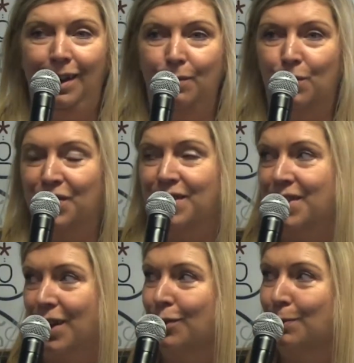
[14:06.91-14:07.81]
It wasn't a
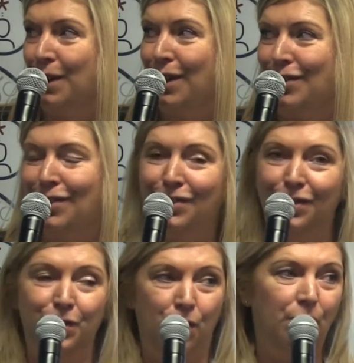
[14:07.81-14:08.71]
sales pitch, it's
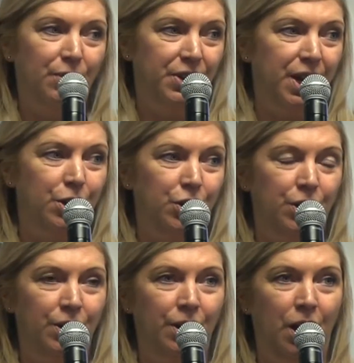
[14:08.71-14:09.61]
just a
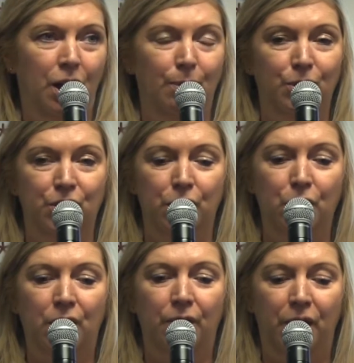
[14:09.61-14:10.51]
conversation to
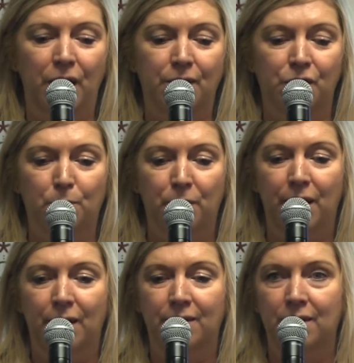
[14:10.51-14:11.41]
look at the
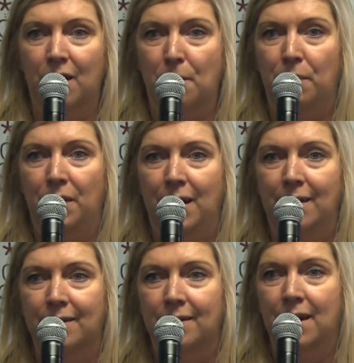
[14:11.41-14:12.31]
topics and
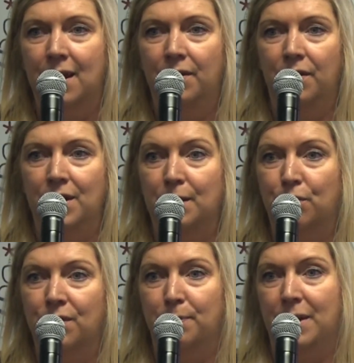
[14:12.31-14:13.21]
companies that these
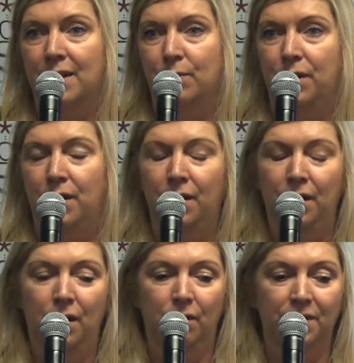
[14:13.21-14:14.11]
prospects were
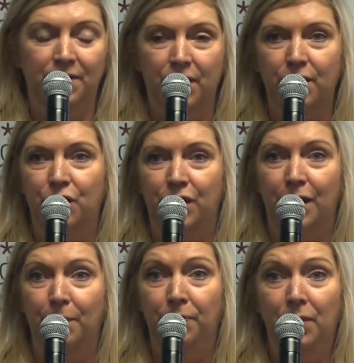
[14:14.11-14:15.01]

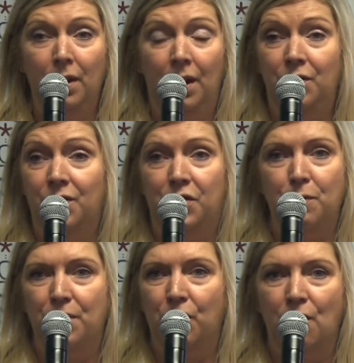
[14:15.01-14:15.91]
researching, and just
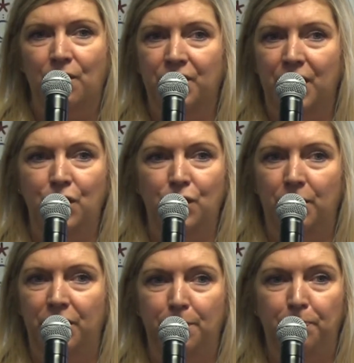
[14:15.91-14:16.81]
open a conversation
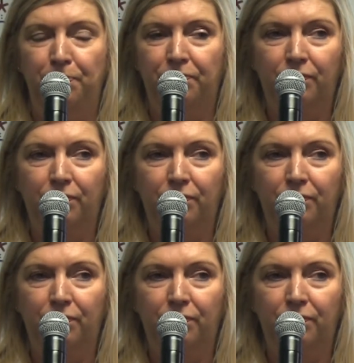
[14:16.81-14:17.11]
with them.